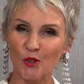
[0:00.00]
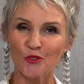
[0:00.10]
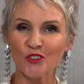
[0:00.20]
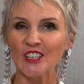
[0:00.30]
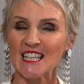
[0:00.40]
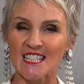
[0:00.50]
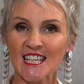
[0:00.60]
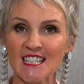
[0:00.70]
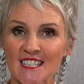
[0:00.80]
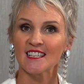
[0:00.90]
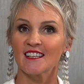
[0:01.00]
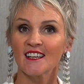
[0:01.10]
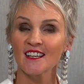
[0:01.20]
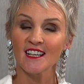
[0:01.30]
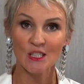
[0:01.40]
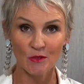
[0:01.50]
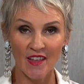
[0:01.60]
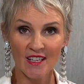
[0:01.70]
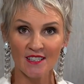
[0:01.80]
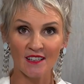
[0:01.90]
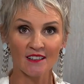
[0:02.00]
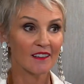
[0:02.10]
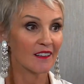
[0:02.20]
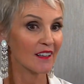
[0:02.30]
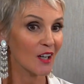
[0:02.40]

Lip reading: beautiful and sexy. Guess what they said?